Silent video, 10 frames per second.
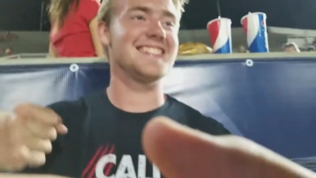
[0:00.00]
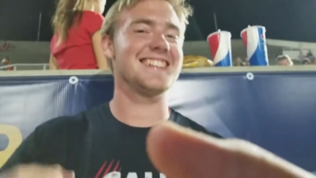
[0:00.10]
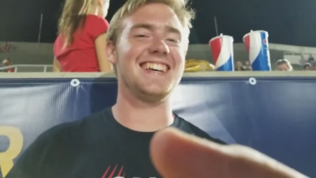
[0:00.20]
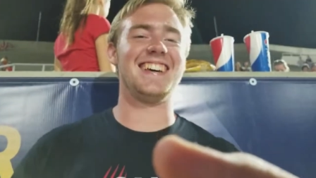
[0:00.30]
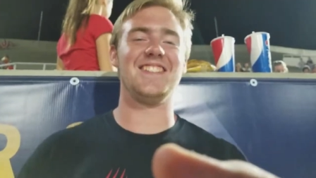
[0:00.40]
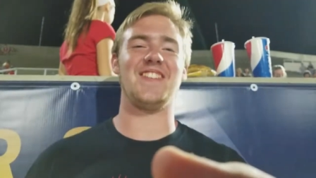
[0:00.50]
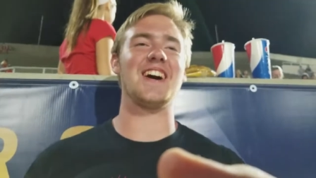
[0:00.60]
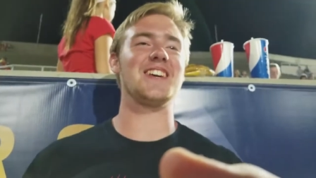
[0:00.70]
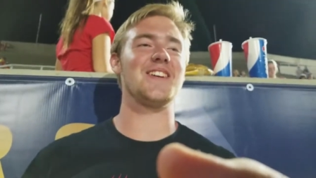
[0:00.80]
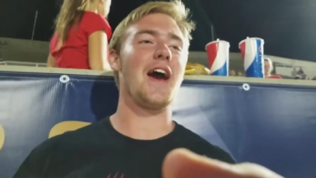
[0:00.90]

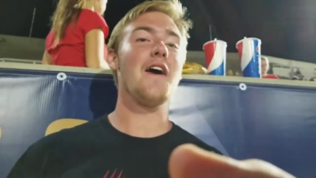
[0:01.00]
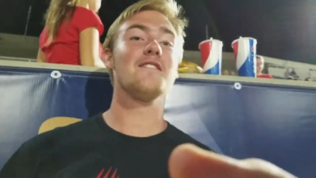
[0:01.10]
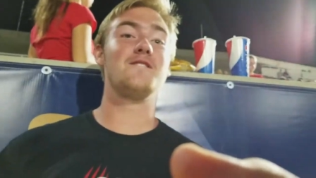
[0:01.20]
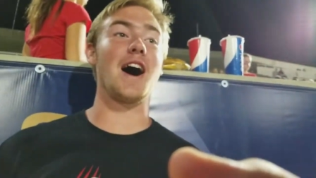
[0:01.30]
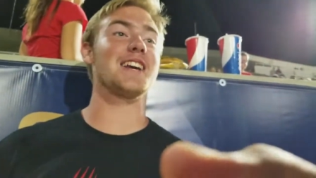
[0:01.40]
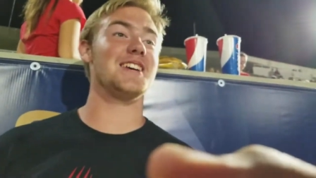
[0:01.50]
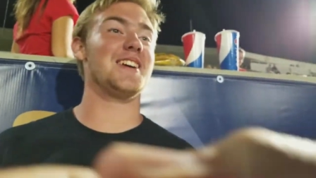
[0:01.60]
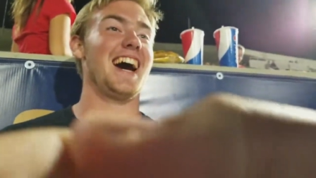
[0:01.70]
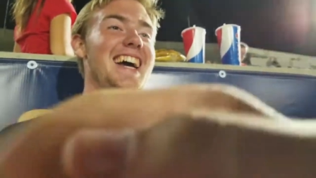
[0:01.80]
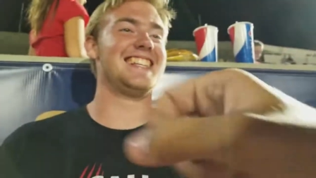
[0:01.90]
Gavin! Fuck
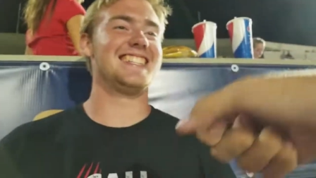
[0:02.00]
you guys.